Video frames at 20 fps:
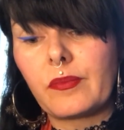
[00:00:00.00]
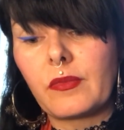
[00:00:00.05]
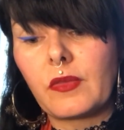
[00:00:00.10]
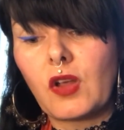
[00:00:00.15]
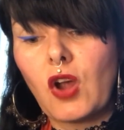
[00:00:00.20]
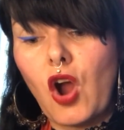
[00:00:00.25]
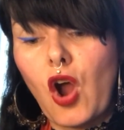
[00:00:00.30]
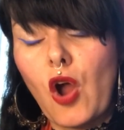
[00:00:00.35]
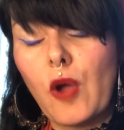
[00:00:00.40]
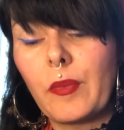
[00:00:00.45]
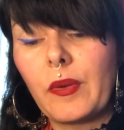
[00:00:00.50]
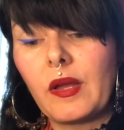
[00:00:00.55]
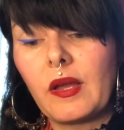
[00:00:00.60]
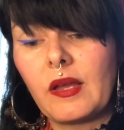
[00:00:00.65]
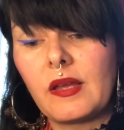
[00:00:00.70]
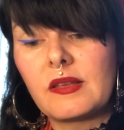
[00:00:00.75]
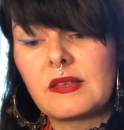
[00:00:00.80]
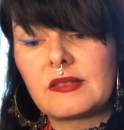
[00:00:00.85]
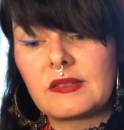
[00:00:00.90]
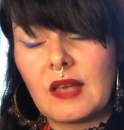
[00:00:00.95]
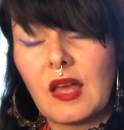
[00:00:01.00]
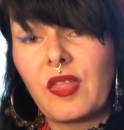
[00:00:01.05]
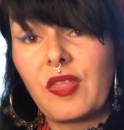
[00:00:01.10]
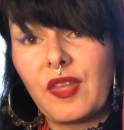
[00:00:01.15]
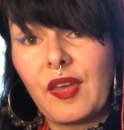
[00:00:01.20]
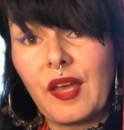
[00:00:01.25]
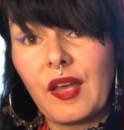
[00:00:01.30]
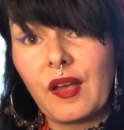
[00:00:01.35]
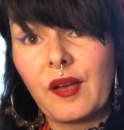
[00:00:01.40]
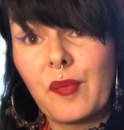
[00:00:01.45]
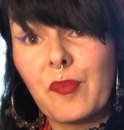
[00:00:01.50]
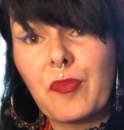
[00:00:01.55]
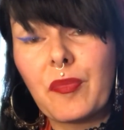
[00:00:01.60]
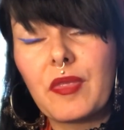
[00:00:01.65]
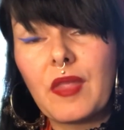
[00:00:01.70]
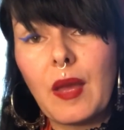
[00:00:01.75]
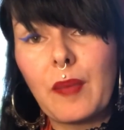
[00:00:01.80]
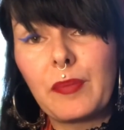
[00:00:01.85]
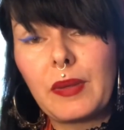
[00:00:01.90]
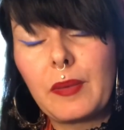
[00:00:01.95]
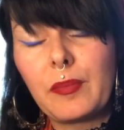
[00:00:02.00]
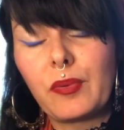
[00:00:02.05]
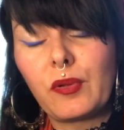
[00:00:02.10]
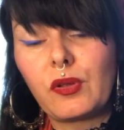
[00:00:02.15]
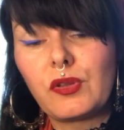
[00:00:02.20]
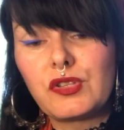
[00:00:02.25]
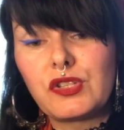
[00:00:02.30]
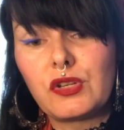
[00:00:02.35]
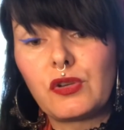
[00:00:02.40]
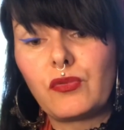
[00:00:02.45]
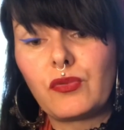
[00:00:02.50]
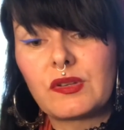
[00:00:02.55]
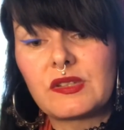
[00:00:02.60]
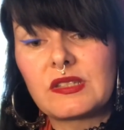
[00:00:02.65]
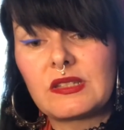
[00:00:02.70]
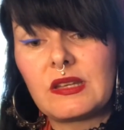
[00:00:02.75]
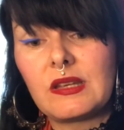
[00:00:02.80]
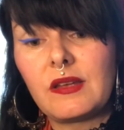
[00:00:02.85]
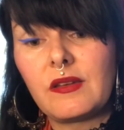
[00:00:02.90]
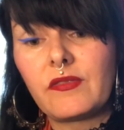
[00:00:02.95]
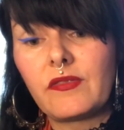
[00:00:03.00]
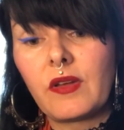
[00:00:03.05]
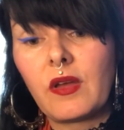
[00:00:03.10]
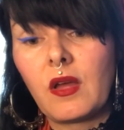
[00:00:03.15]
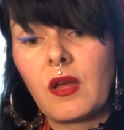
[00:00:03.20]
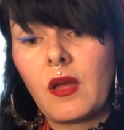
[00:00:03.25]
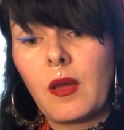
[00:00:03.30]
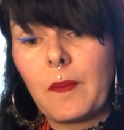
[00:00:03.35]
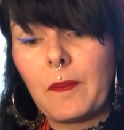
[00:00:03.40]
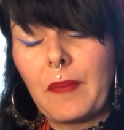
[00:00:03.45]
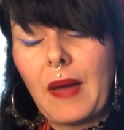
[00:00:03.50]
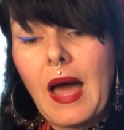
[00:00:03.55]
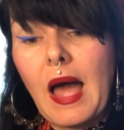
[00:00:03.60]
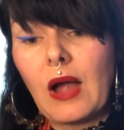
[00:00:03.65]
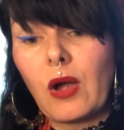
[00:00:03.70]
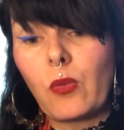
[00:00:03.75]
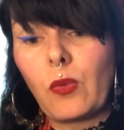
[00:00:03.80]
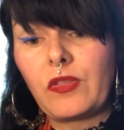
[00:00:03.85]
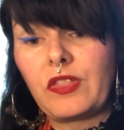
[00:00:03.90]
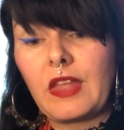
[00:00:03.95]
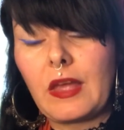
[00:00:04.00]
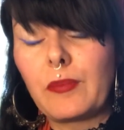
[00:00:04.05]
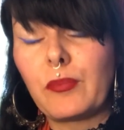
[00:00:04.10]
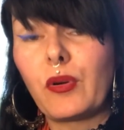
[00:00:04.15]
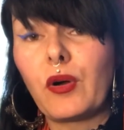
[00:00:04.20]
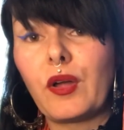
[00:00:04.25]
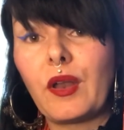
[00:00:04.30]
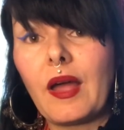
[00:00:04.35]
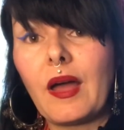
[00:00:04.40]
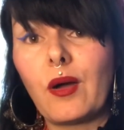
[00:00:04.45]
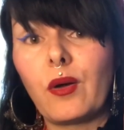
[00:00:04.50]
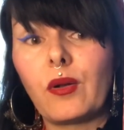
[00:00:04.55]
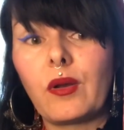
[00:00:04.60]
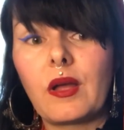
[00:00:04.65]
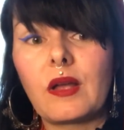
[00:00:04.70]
karma is a thing, and that people do receive back what they put out.